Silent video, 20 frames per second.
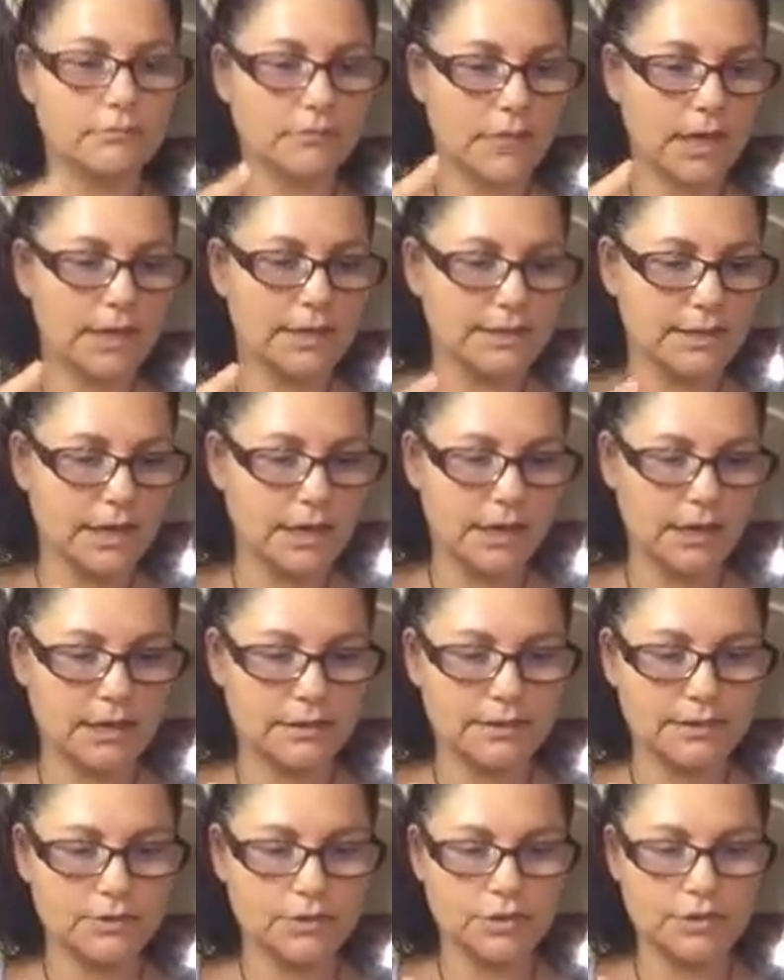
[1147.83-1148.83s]
As I
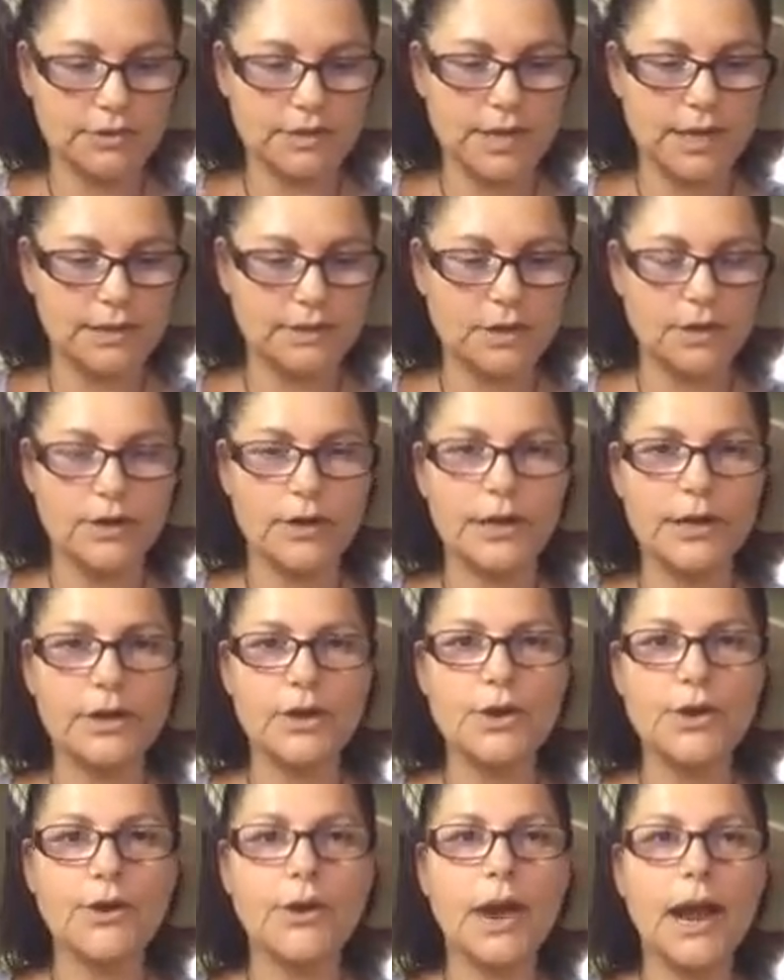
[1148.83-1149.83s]
said
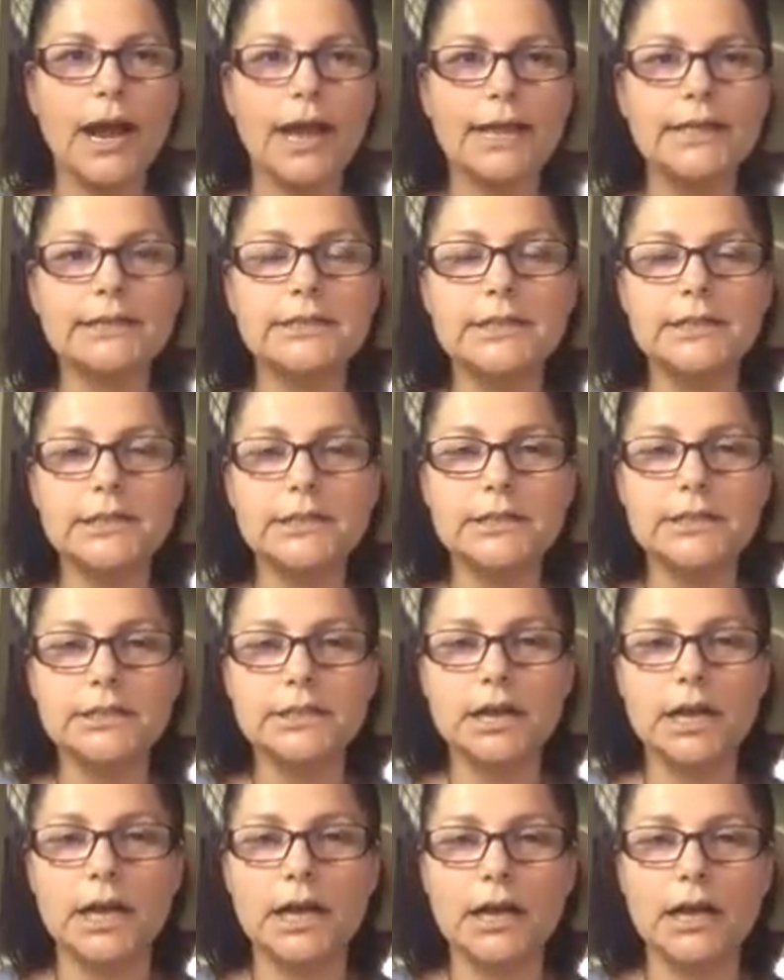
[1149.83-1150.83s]
earlier, I did
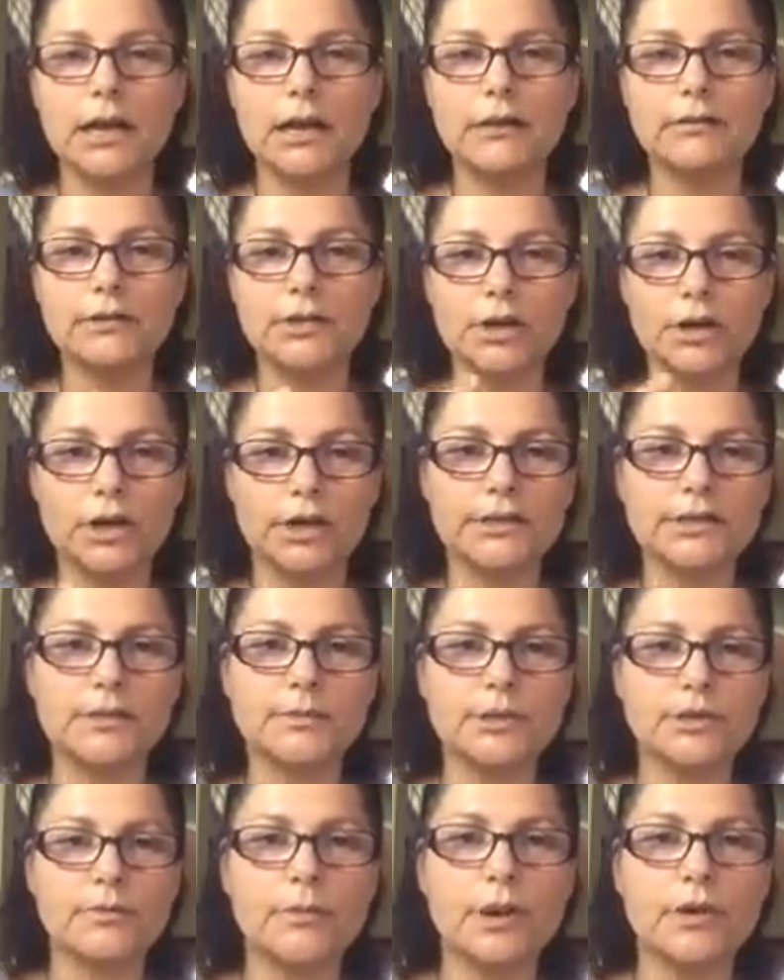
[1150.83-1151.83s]
talk a little bit
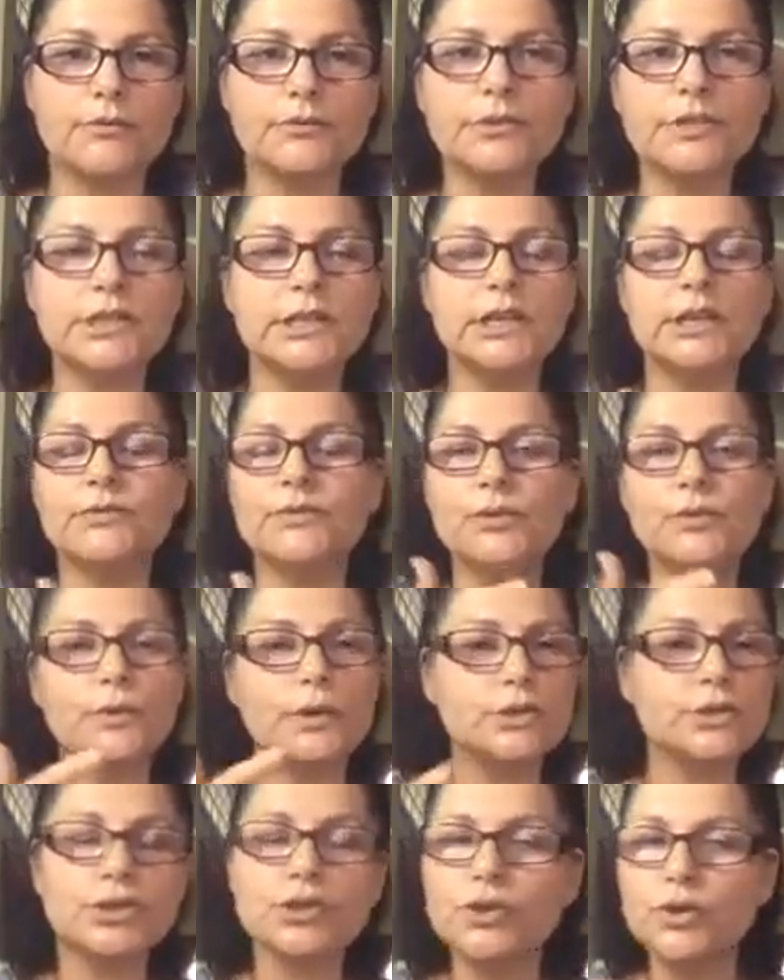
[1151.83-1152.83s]
on my routine. If you
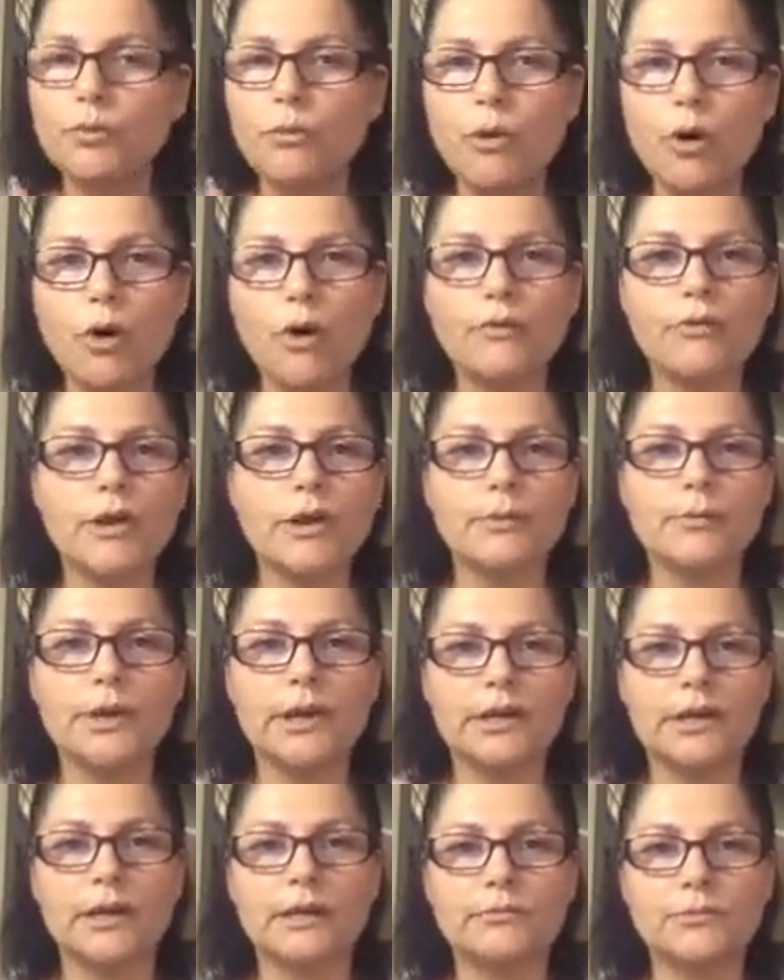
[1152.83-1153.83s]
want to know more of what
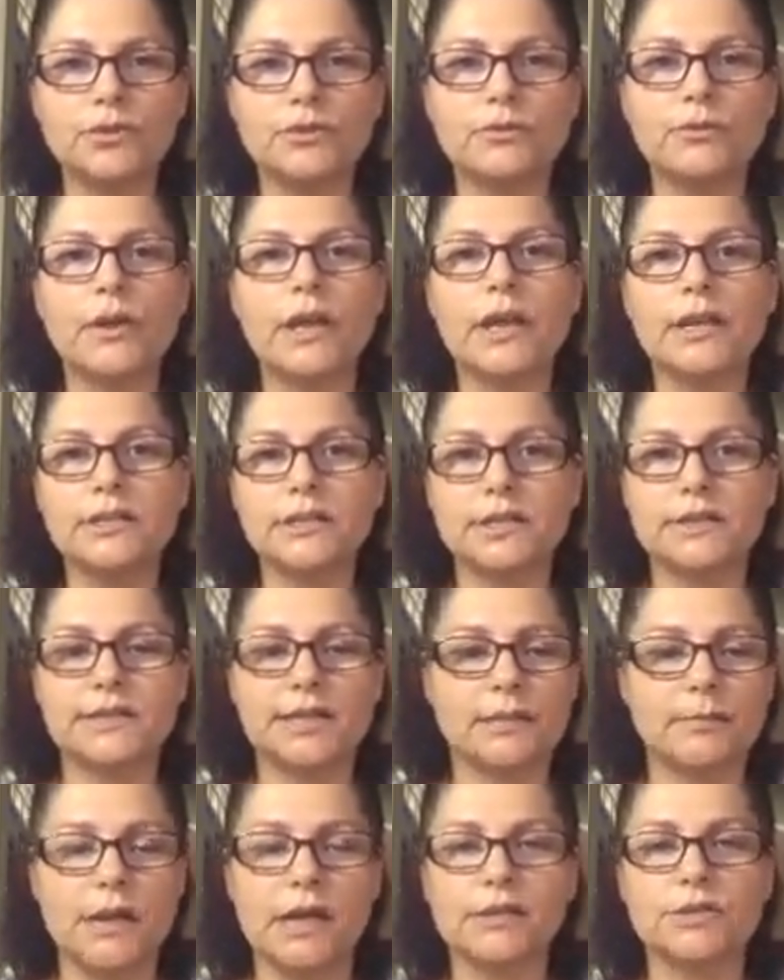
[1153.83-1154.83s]
I'm doing, just get
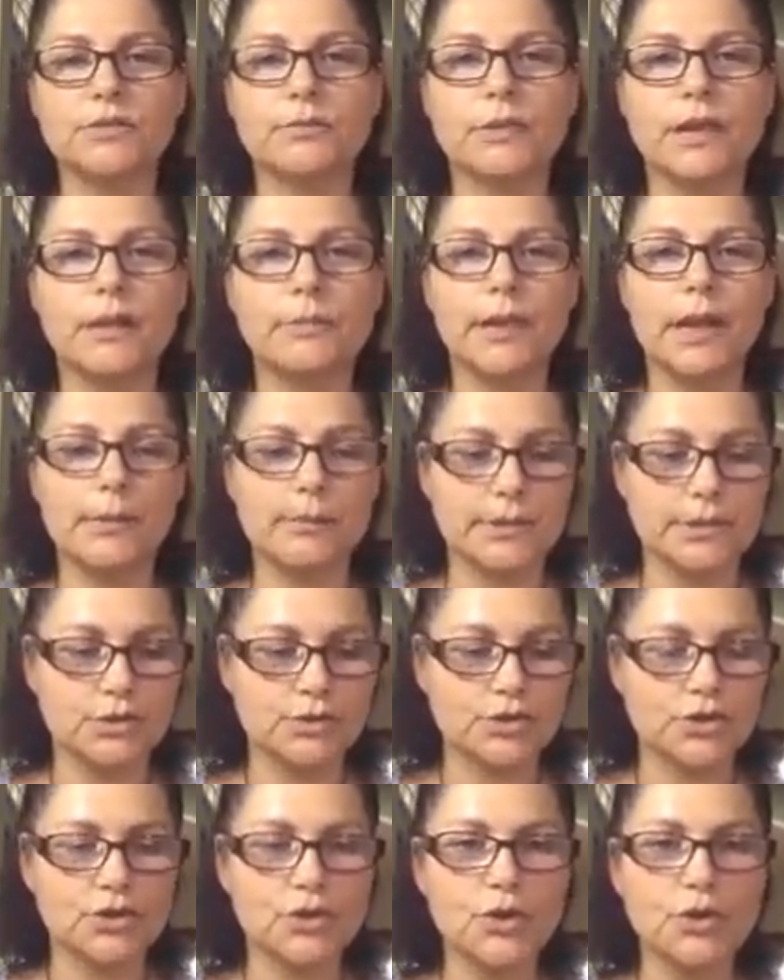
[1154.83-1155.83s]
back to me. I'll be happy to
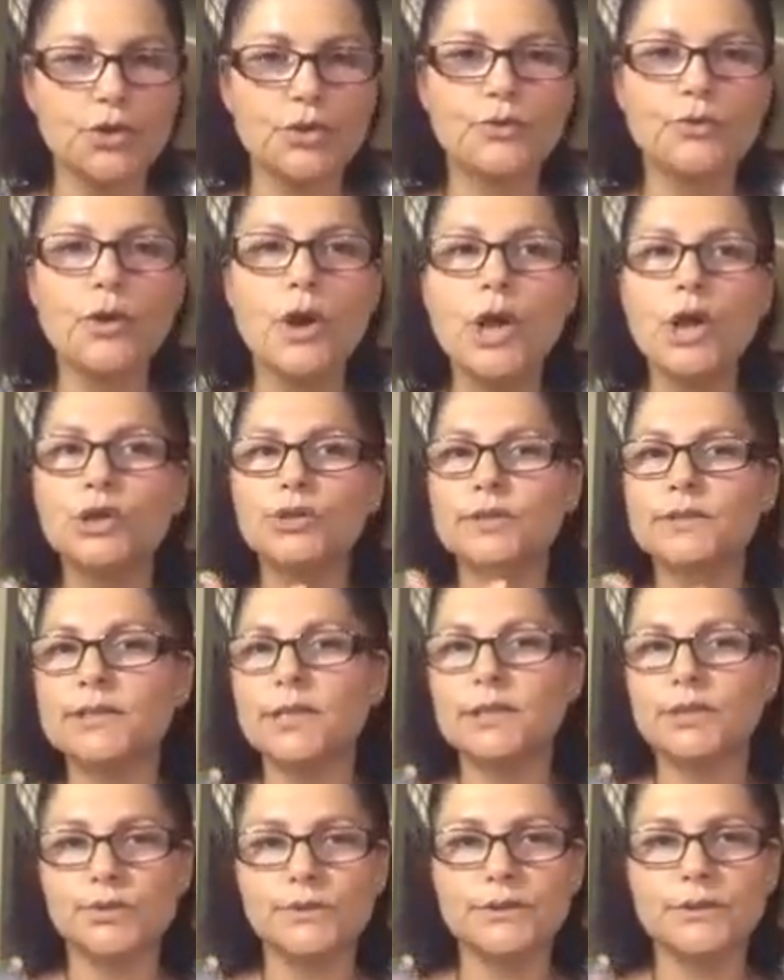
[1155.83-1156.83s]
show you, to
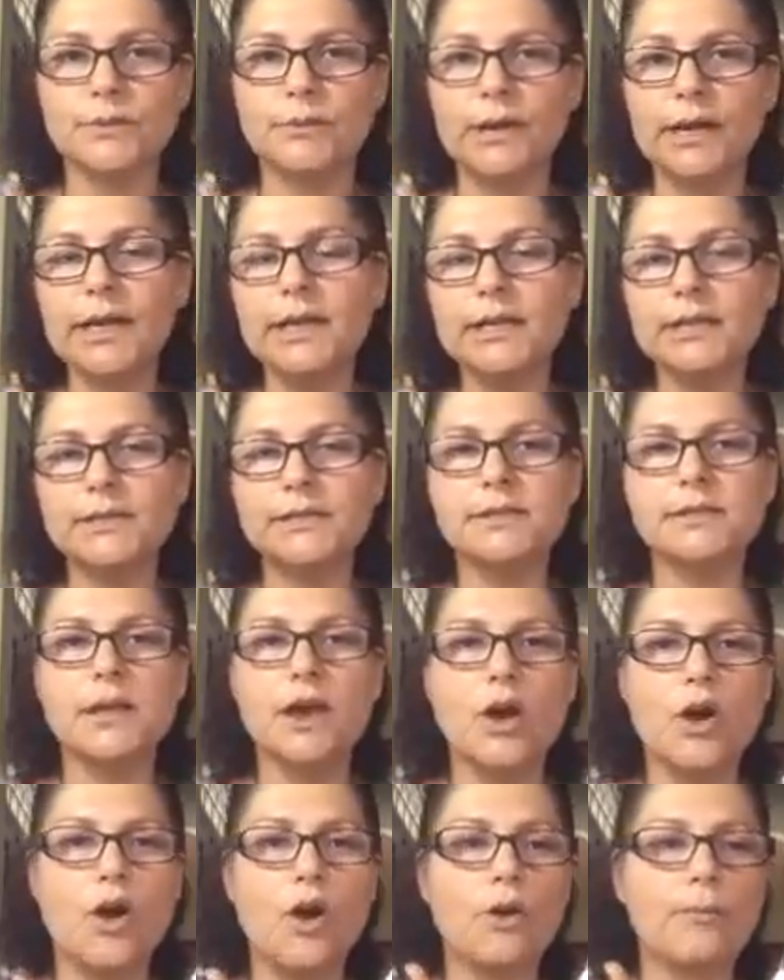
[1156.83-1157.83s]
send you some links
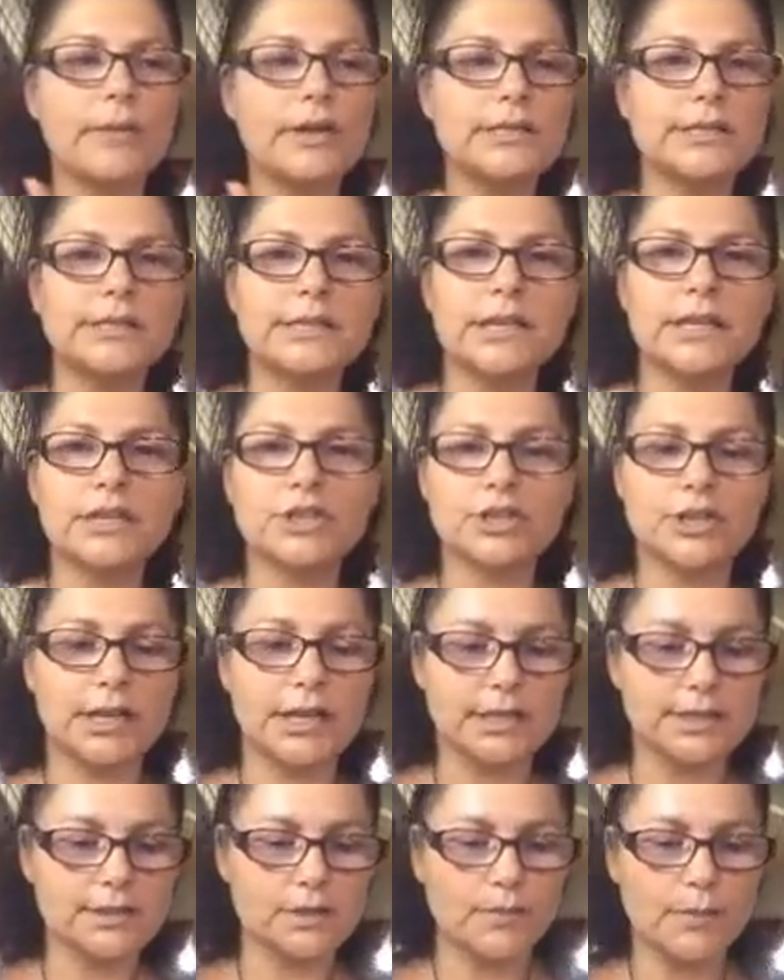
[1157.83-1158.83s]
or meditation
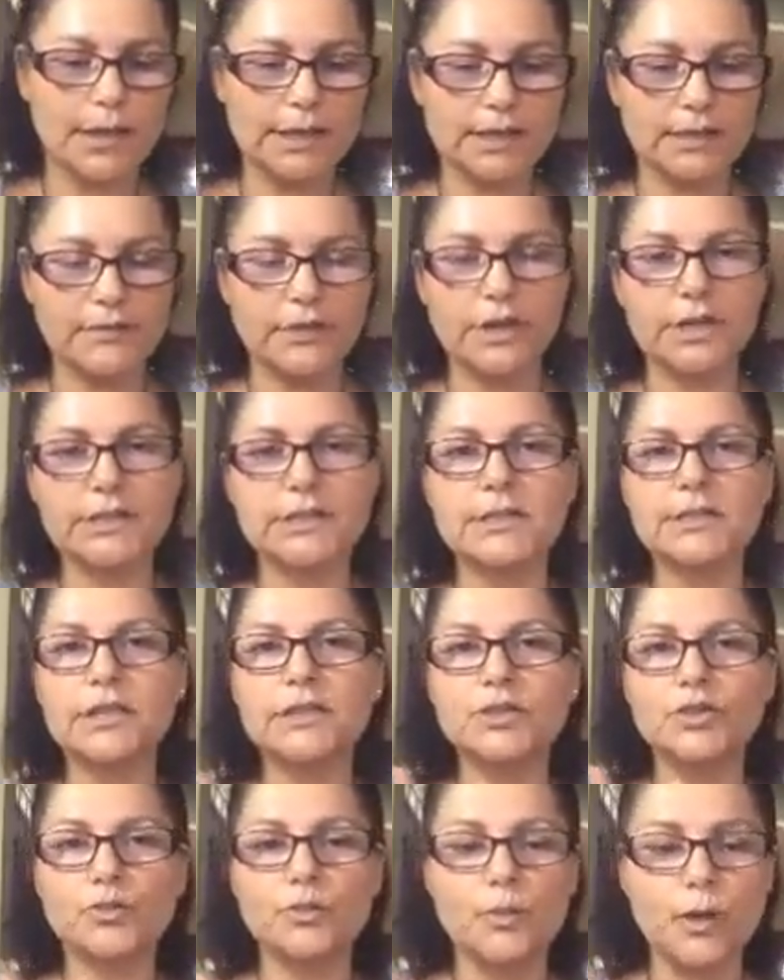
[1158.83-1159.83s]
links or whatever it is that
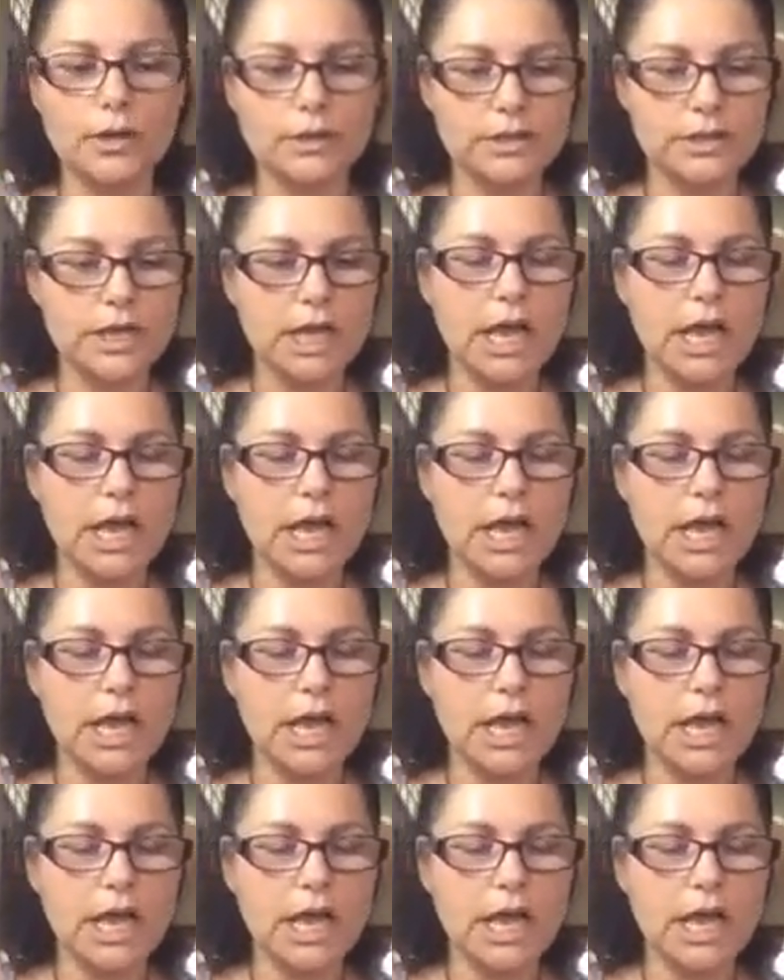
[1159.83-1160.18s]
you want.